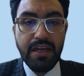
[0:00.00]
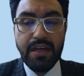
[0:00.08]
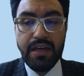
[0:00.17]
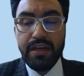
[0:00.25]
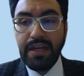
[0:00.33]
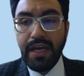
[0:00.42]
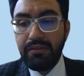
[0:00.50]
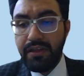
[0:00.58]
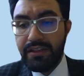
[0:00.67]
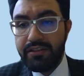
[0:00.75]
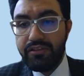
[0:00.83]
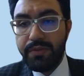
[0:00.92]

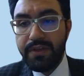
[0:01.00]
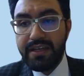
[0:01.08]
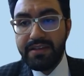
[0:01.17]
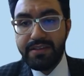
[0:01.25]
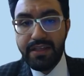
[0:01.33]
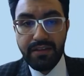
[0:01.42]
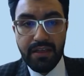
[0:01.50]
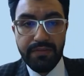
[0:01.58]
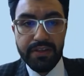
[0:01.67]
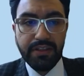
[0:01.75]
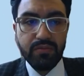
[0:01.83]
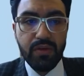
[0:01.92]
calculated to be a
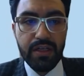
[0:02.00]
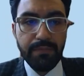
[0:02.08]
significant one.